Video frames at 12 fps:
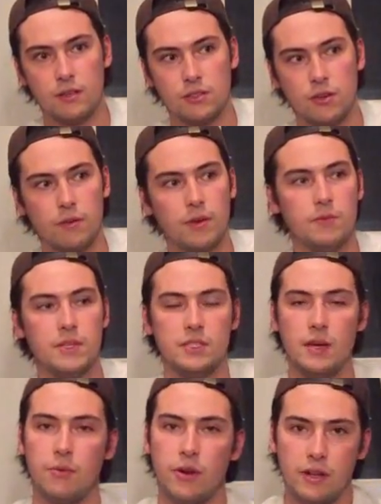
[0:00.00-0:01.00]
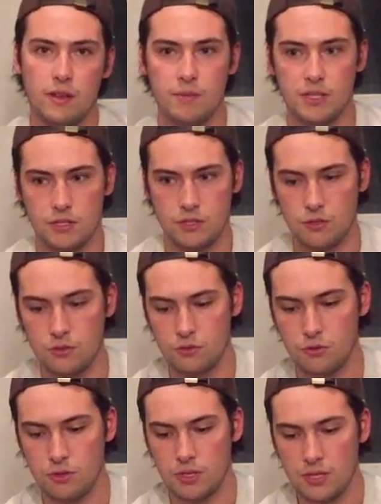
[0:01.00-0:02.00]
So I'm going to be separating them into
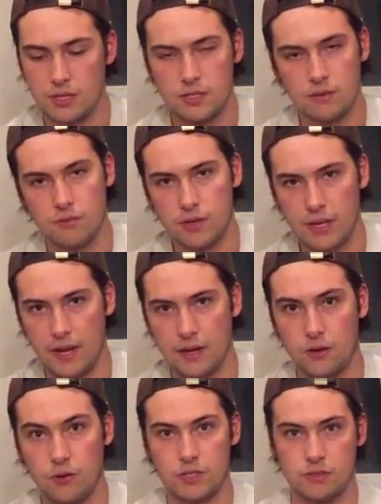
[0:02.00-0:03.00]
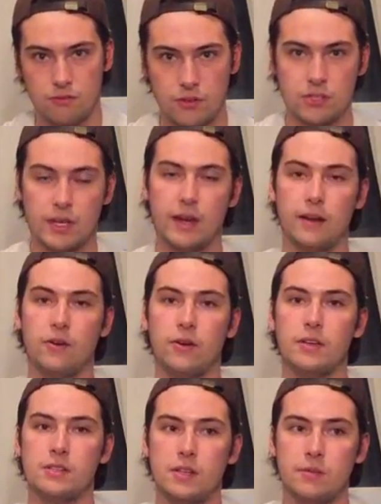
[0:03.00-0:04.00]
two different categories. The first
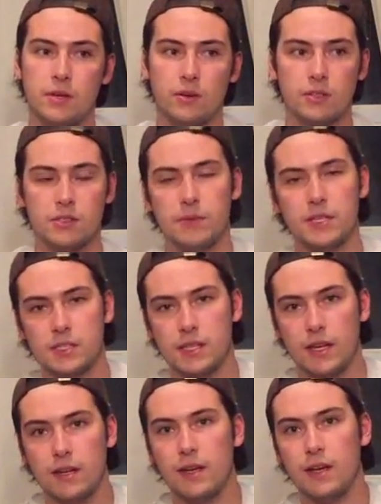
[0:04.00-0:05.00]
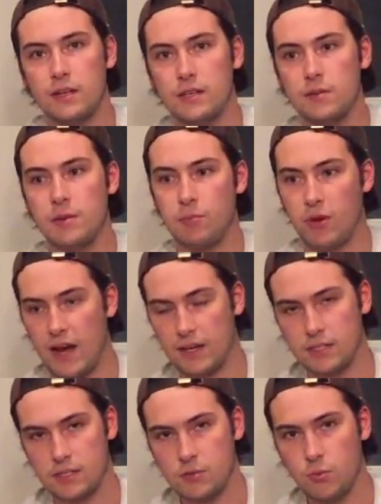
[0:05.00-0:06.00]
category is going to be ultimates that need to be
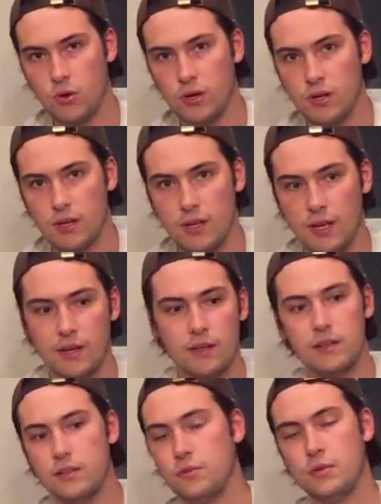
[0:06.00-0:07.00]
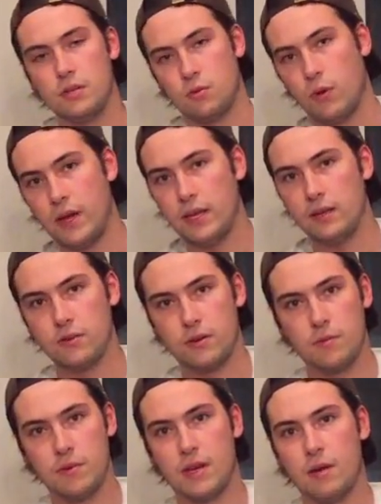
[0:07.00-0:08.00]
practiced more and in a unique way in
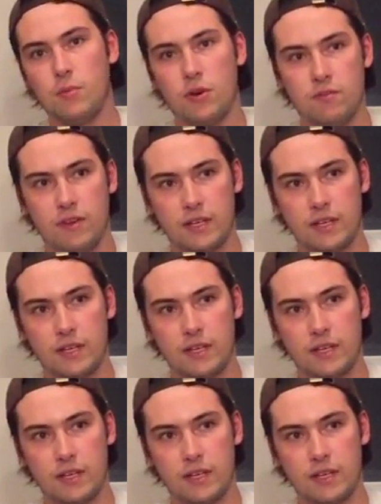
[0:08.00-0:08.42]
order to become more